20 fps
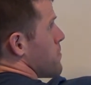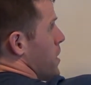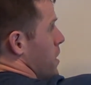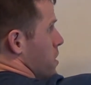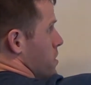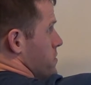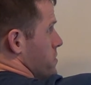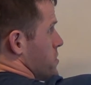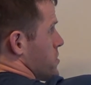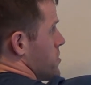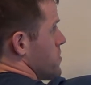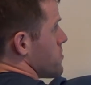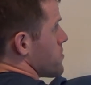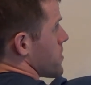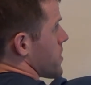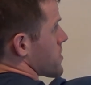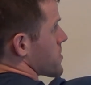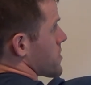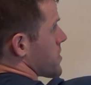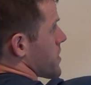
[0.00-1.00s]
in pi over 2,
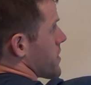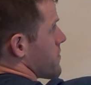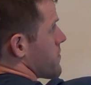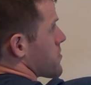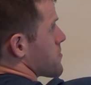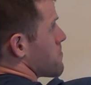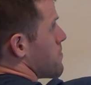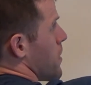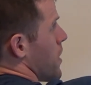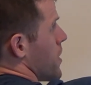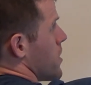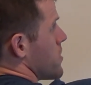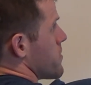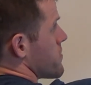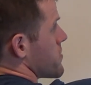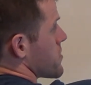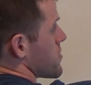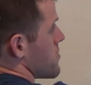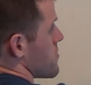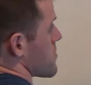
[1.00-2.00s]
that's going to give us pi
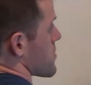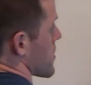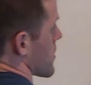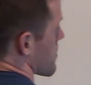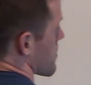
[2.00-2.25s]
over 2